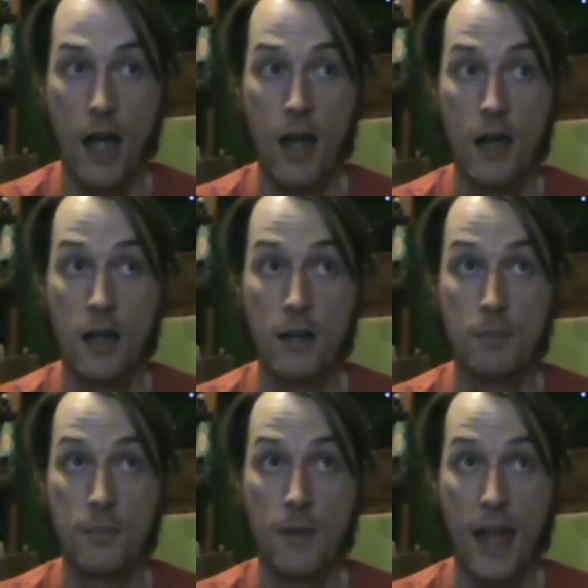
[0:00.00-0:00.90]

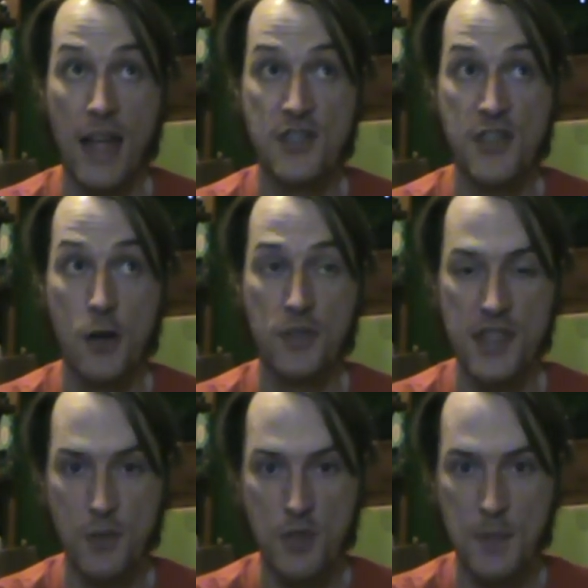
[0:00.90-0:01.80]
And so
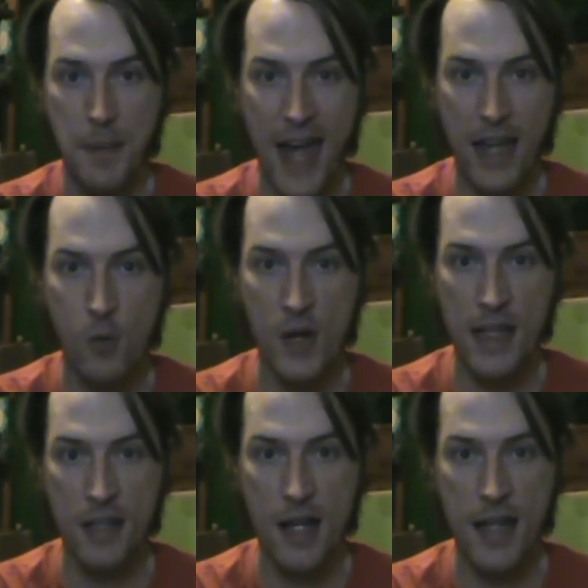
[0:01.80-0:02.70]
this was back
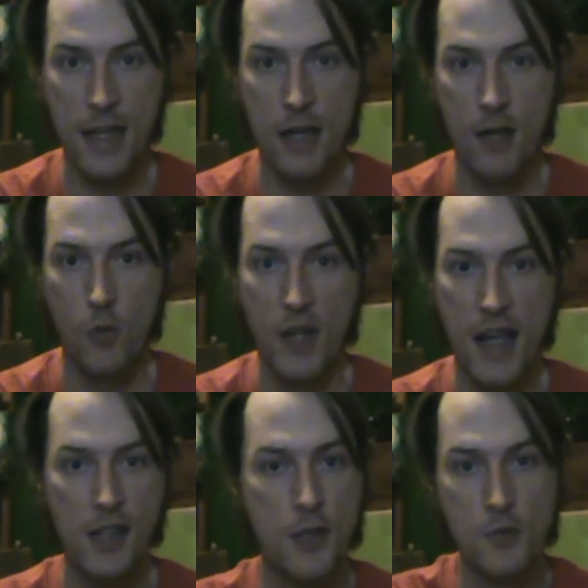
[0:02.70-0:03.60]
when
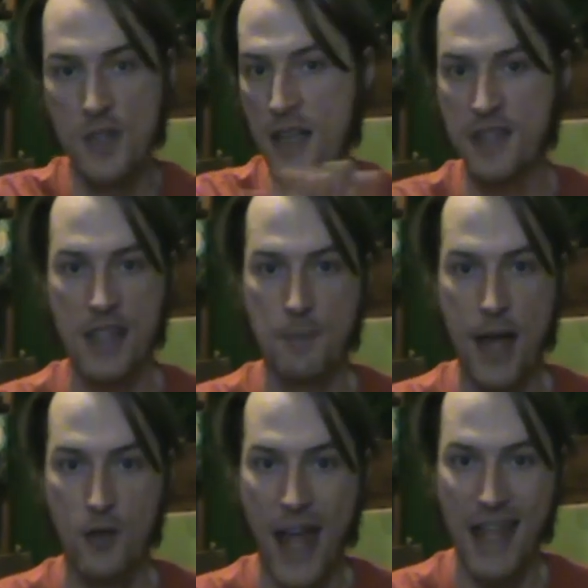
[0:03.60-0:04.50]
I knew nothing
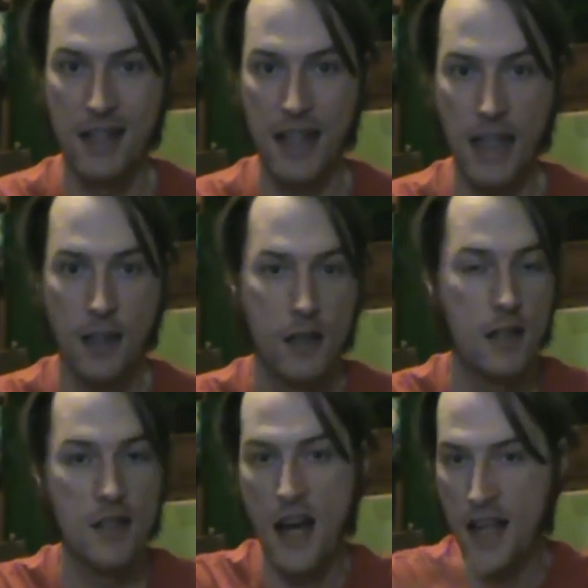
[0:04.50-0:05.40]
about editing,
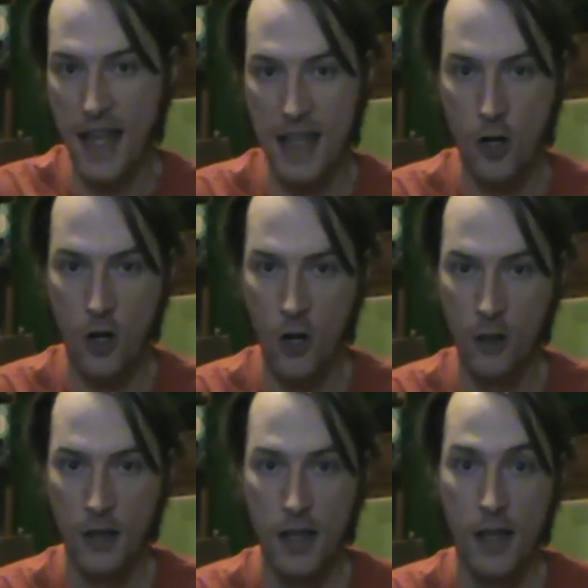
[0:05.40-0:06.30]
not at
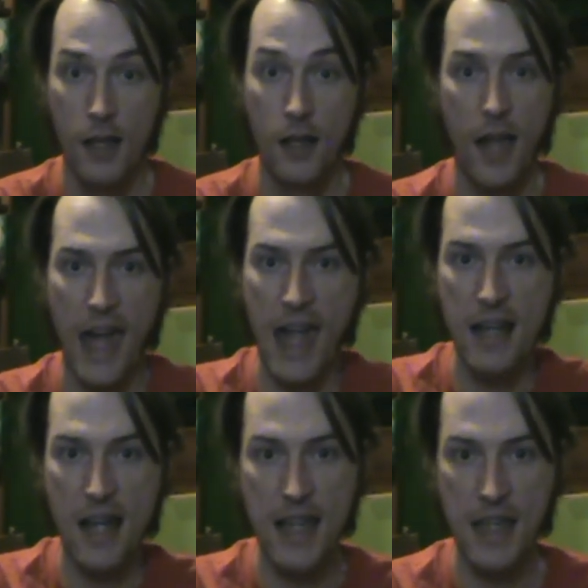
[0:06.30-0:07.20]
all. And
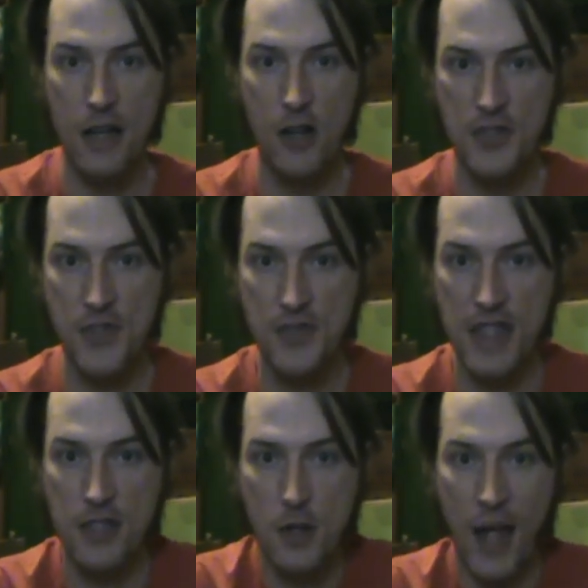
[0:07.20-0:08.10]
I also
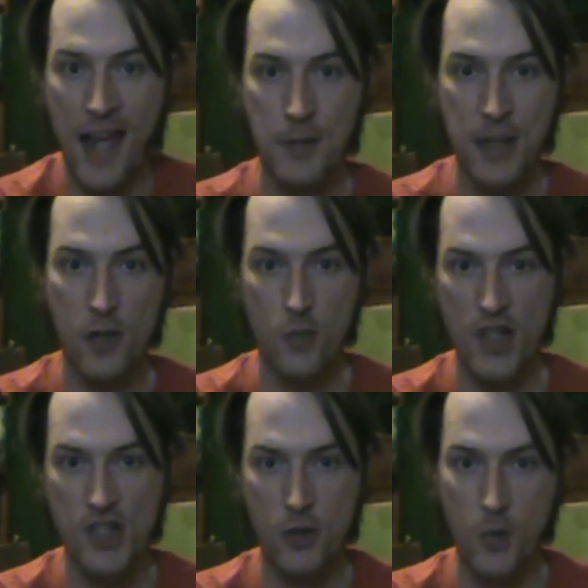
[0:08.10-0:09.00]
didn't know how to be
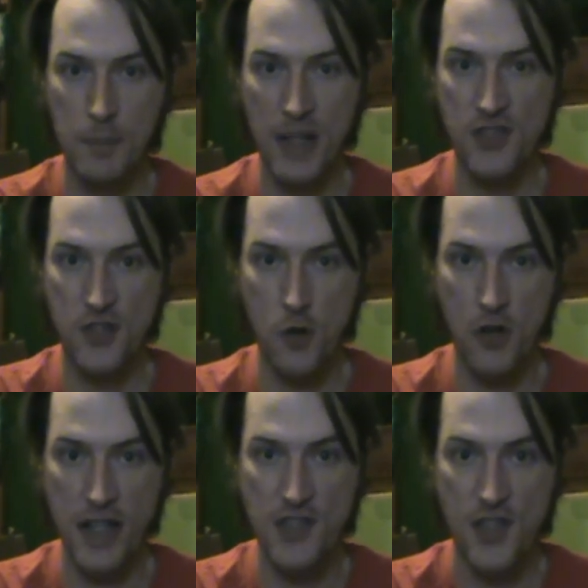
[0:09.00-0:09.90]
original with my
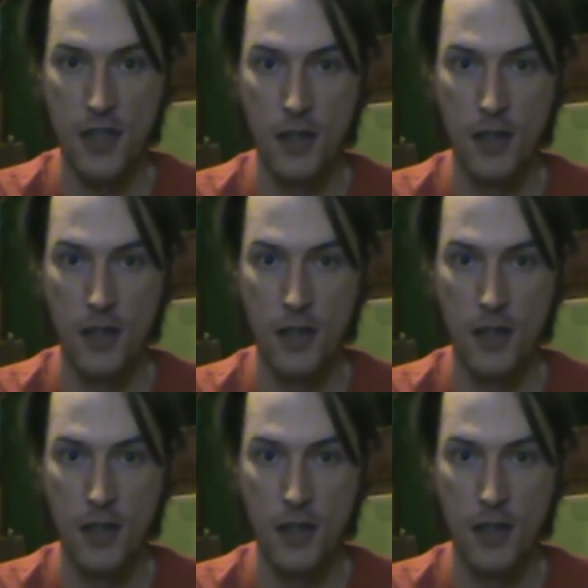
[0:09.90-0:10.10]
stories.